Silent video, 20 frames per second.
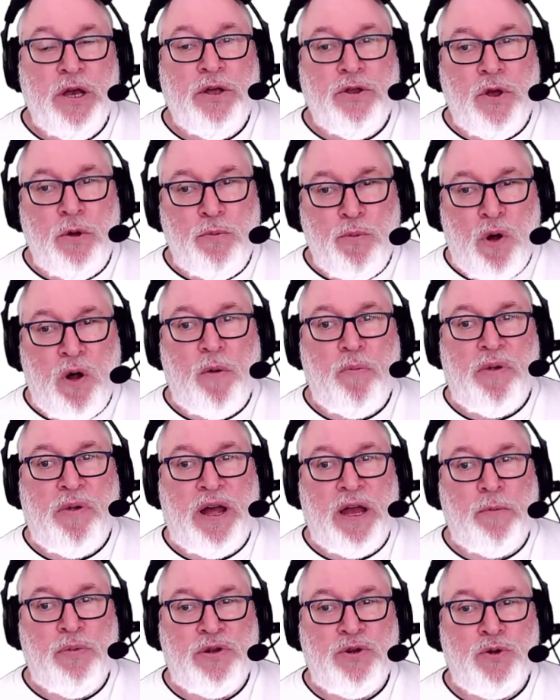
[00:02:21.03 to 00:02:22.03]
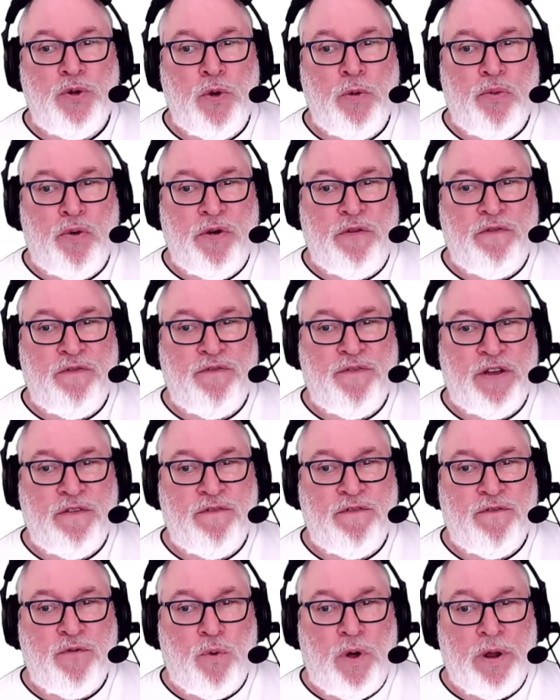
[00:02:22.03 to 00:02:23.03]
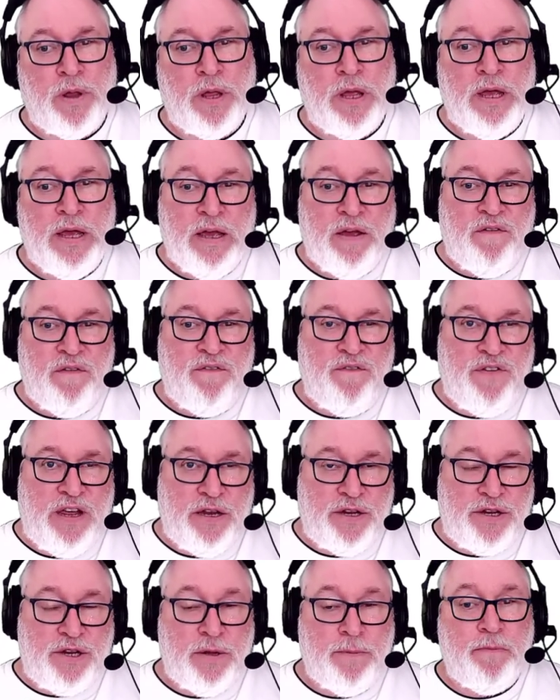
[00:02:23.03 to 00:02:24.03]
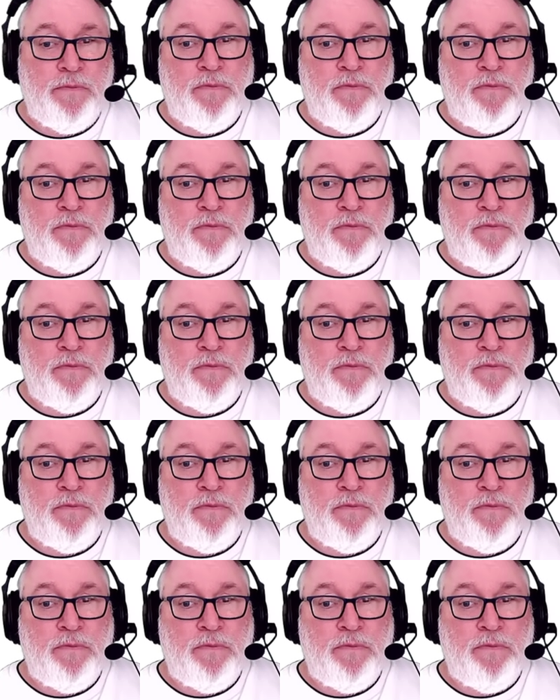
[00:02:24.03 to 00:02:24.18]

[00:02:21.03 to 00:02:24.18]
you multiply by 2.54. Feet,